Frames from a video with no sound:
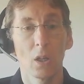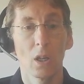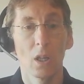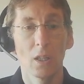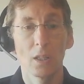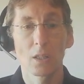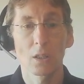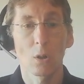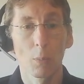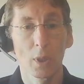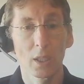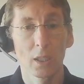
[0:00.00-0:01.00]
It is a
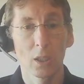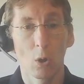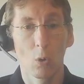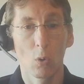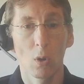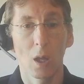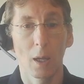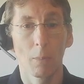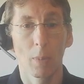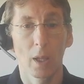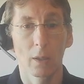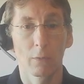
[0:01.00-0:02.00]
completely online
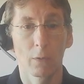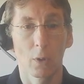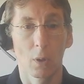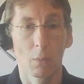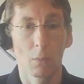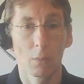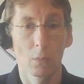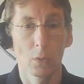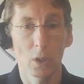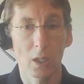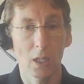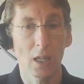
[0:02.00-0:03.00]
platform.
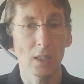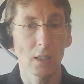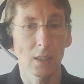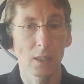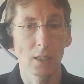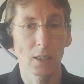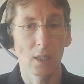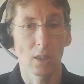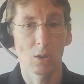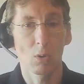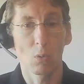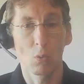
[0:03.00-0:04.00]
You can access this
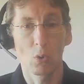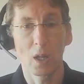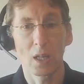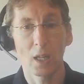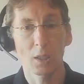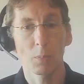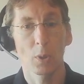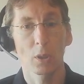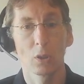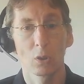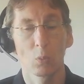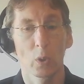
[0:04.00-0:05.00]
at
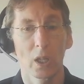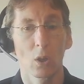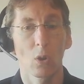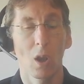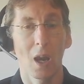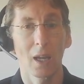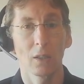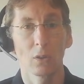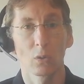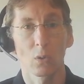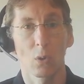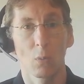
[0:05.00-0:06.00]

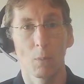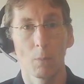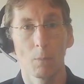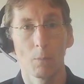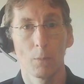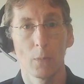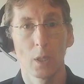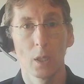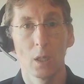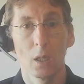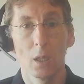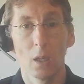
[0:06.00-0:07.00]
redexpert.weonline.com.
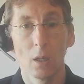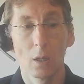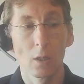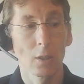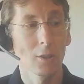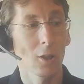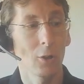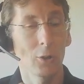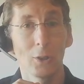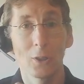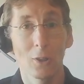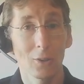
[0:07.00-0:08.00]
So
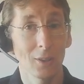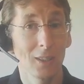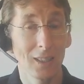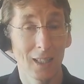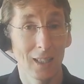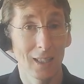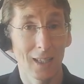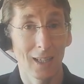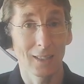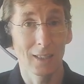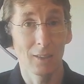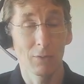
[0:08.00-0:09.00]
you don't need any
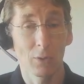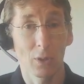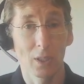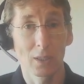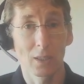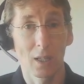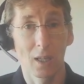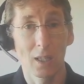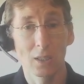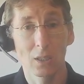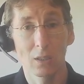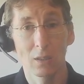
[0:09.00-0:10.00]
IT for
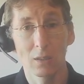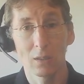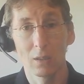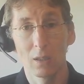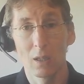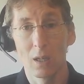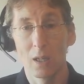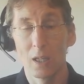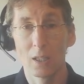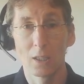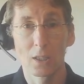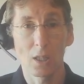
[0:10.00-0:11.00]
installation.
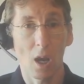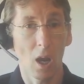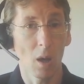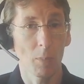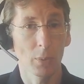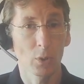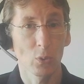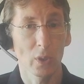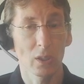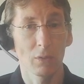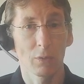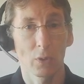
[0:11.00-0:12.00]
It is up
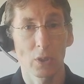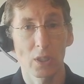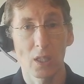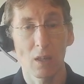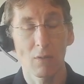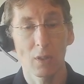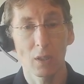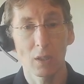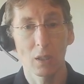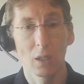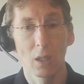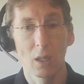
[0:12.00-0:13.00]
24/7,